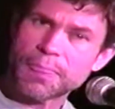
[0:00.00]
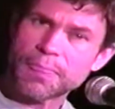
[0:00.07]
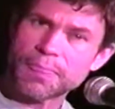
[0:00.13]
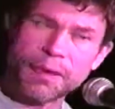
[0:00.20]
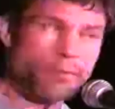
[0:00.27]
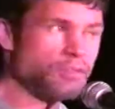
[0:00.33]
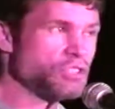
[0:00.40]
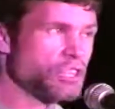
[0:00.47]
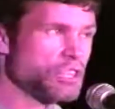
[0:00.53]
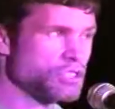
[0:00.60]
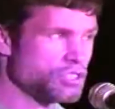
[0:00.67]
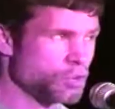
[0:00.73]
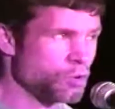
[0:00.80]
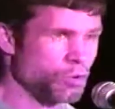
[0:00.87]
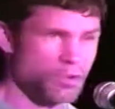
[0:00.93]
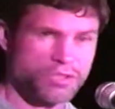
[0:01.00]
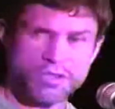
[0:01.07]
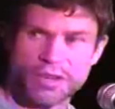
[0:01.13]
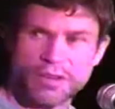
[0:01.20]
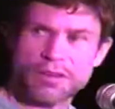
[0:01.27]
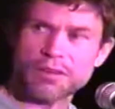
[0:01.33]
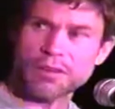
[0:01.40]
That was his
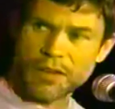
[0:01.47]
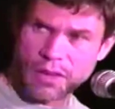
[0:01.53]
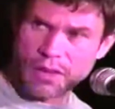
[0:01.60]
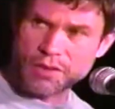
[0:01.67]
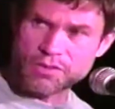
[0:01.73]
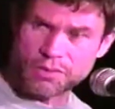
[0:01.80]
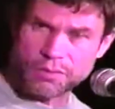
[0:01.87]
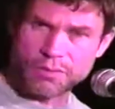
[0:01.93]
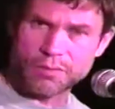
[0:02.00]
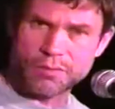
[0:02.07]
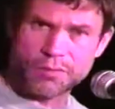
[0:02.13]
quartet, actually.